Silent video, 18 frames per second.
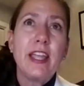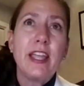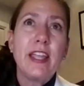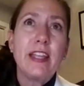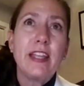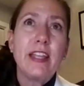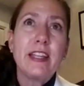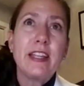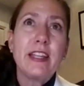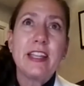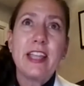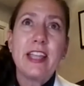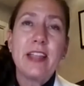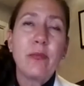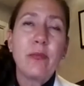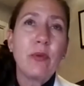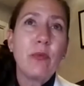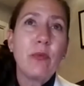And
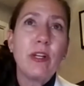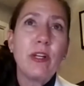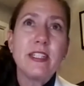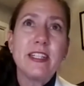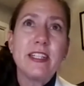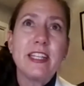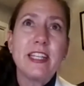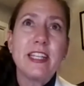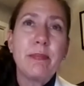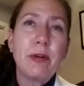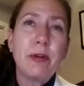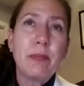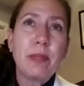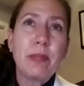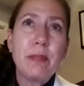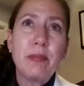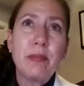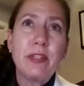again, we want to keep
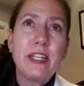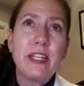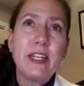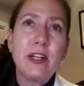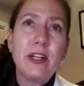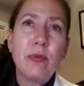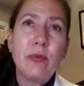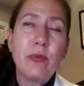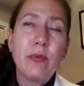our people here.